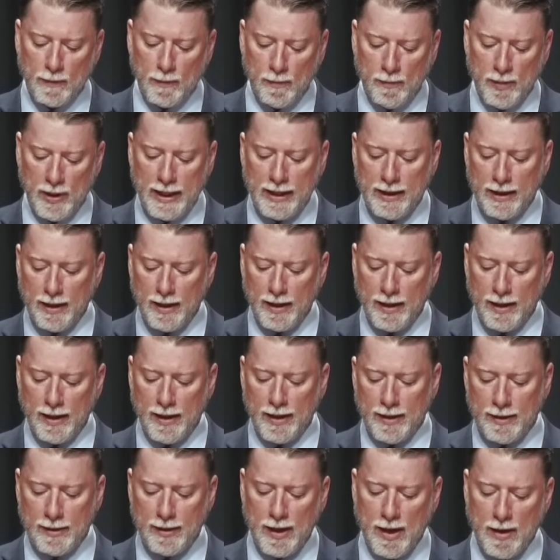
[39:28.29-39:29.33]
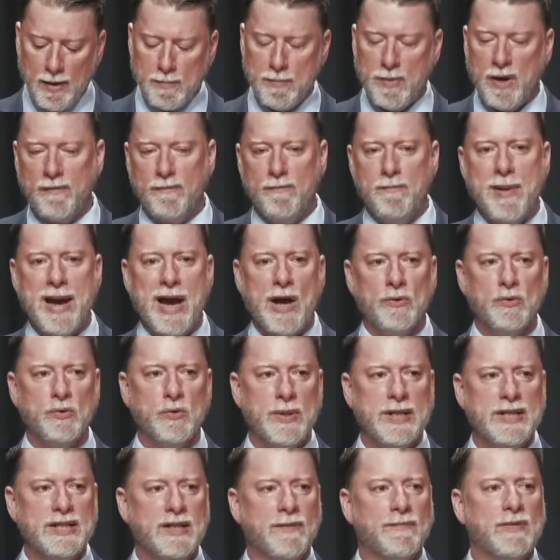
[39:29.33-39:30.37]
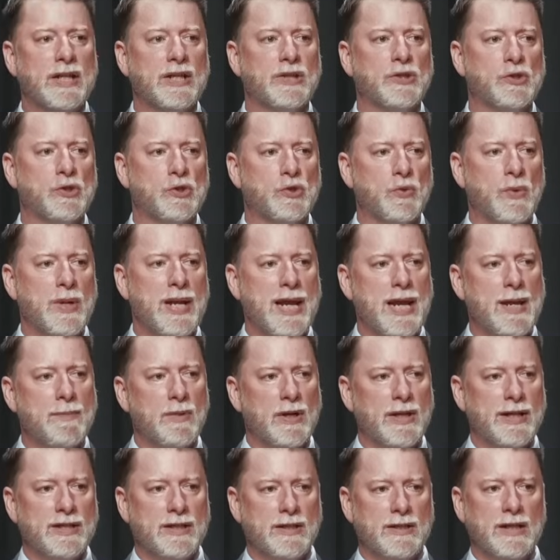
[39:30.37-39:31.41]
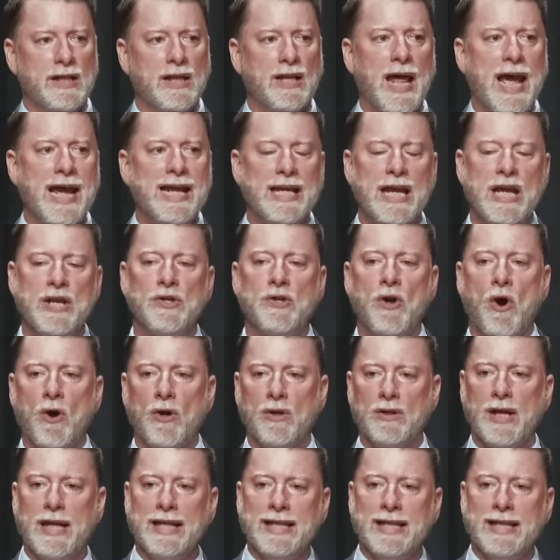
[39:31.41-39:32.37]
but uh, of boundaries of an extreme, as in light and dark.